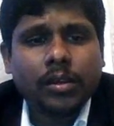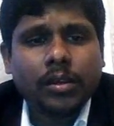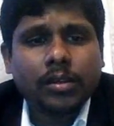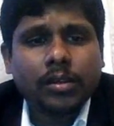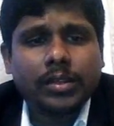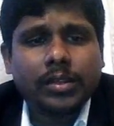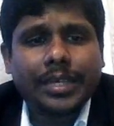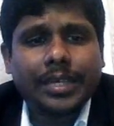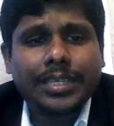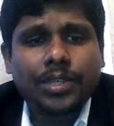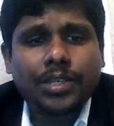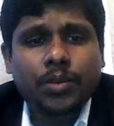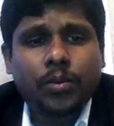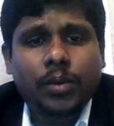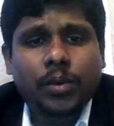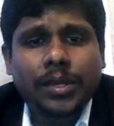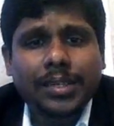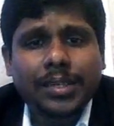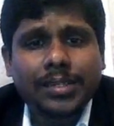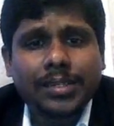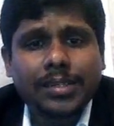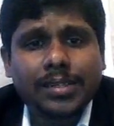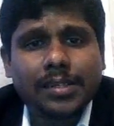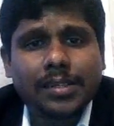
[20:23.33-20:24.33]
Next one
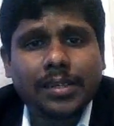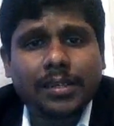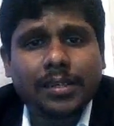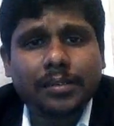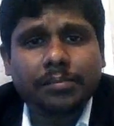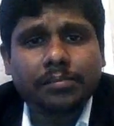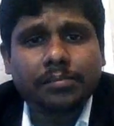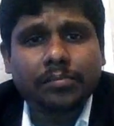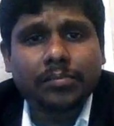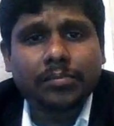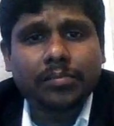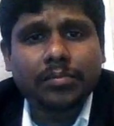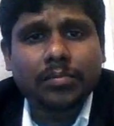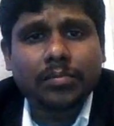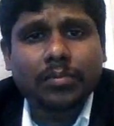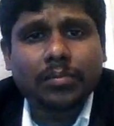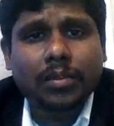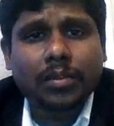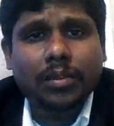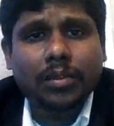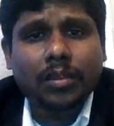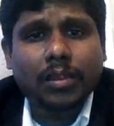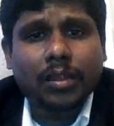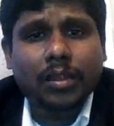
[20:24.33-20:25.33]
is the
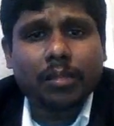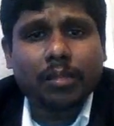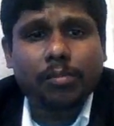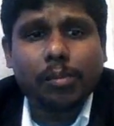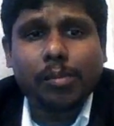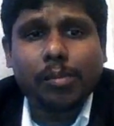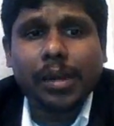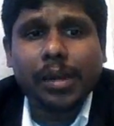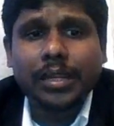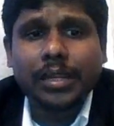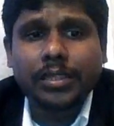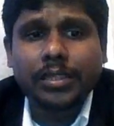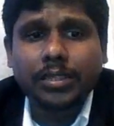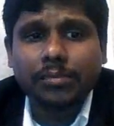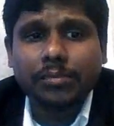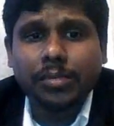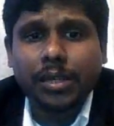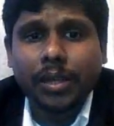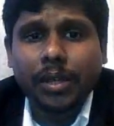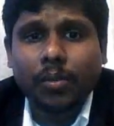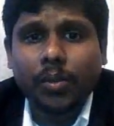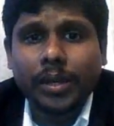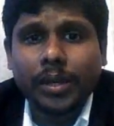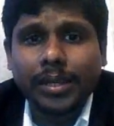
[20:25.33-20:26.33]
mobility
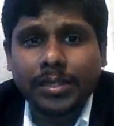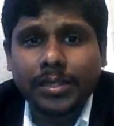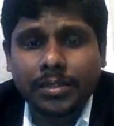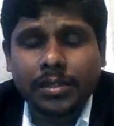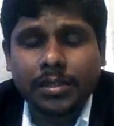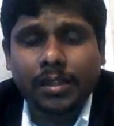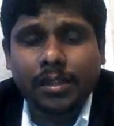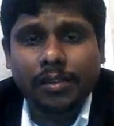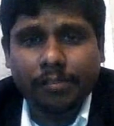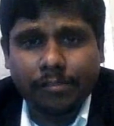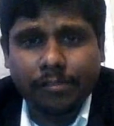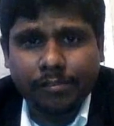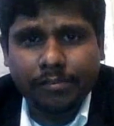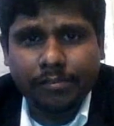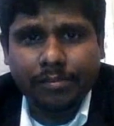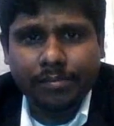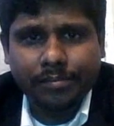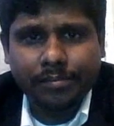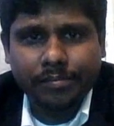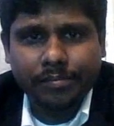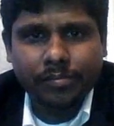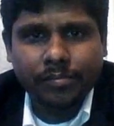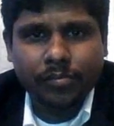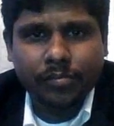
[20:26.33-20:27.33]
middleware itself,
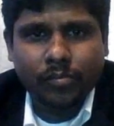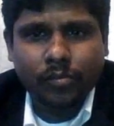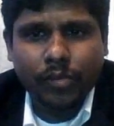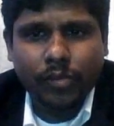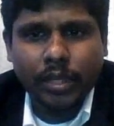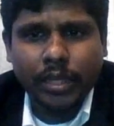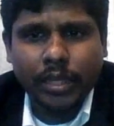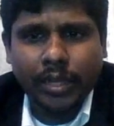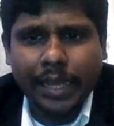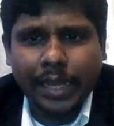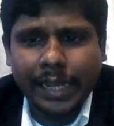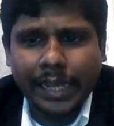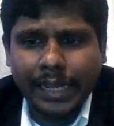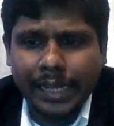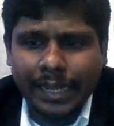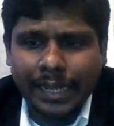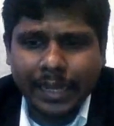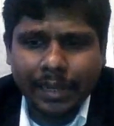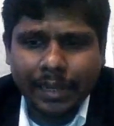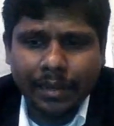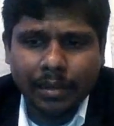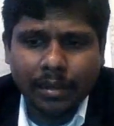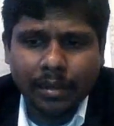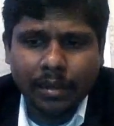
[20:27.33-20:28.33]
where I
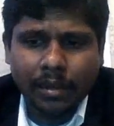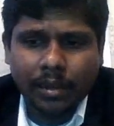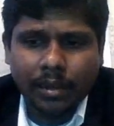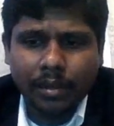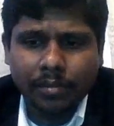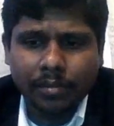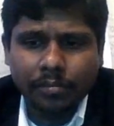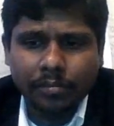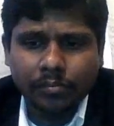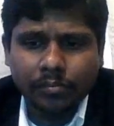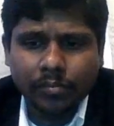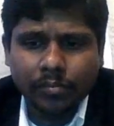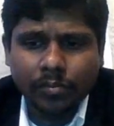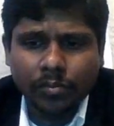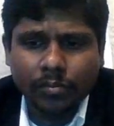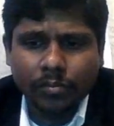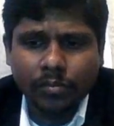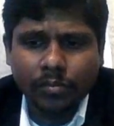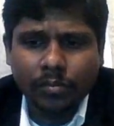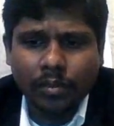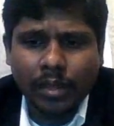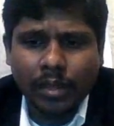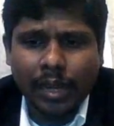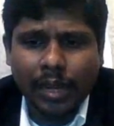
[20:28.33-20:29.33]
can
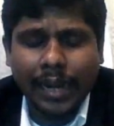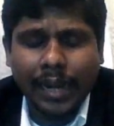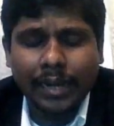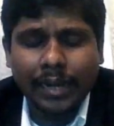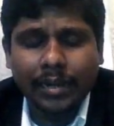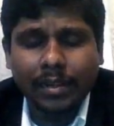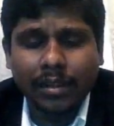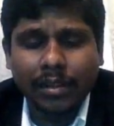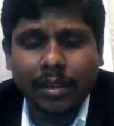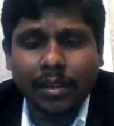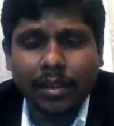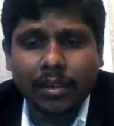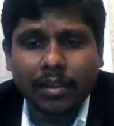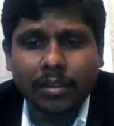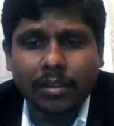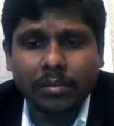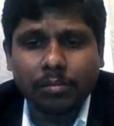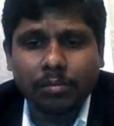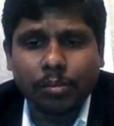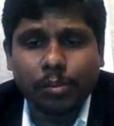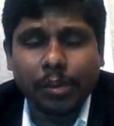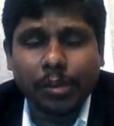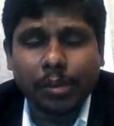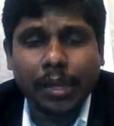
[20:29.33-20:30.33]
handle the
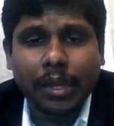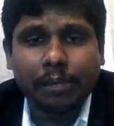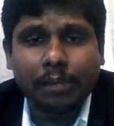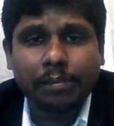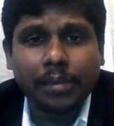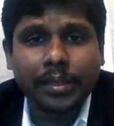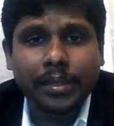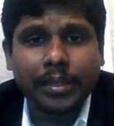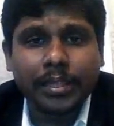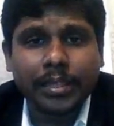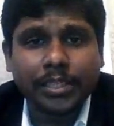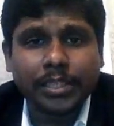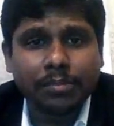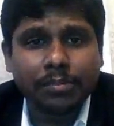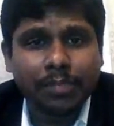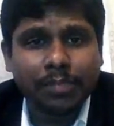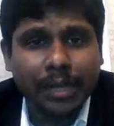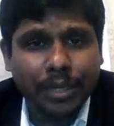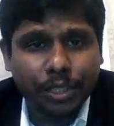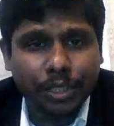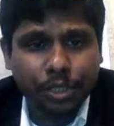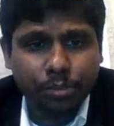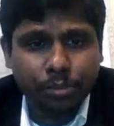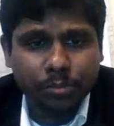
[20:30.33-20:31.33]
mobile application
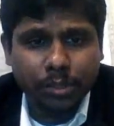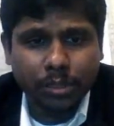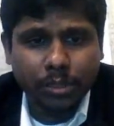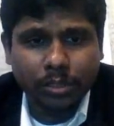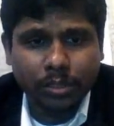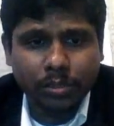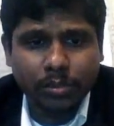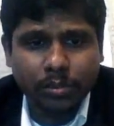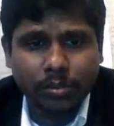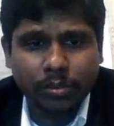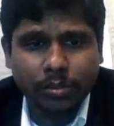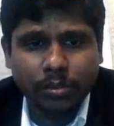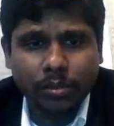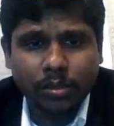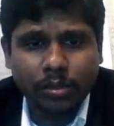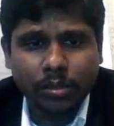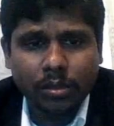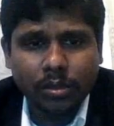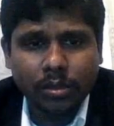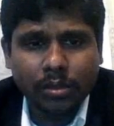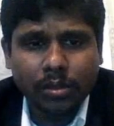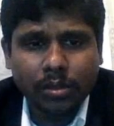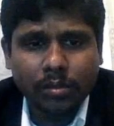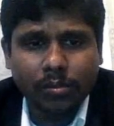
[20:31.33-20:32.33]
management.
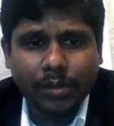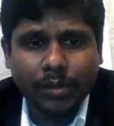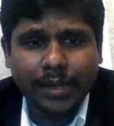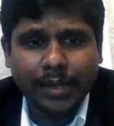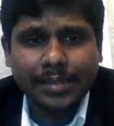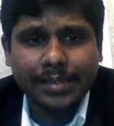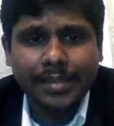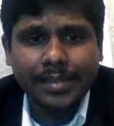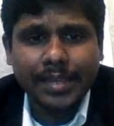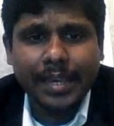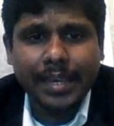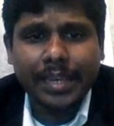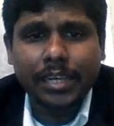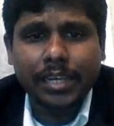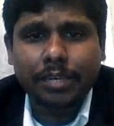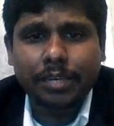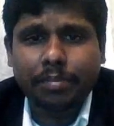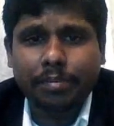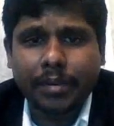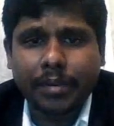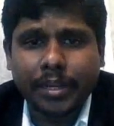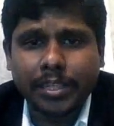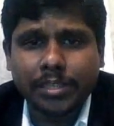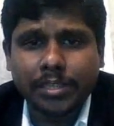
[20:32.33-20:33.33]
When I say
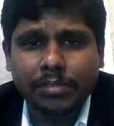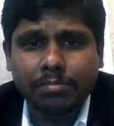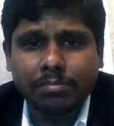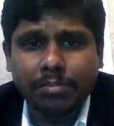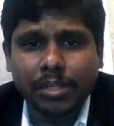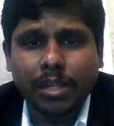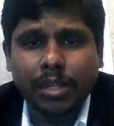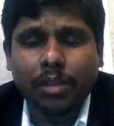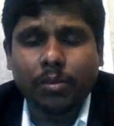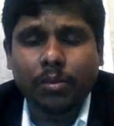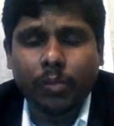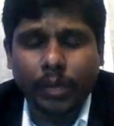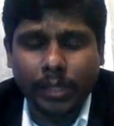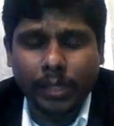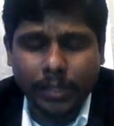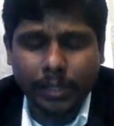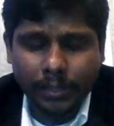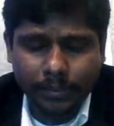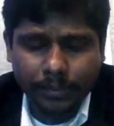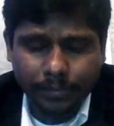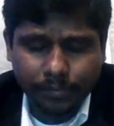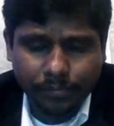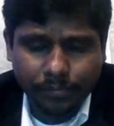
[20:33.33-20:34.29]
enterprise middleware,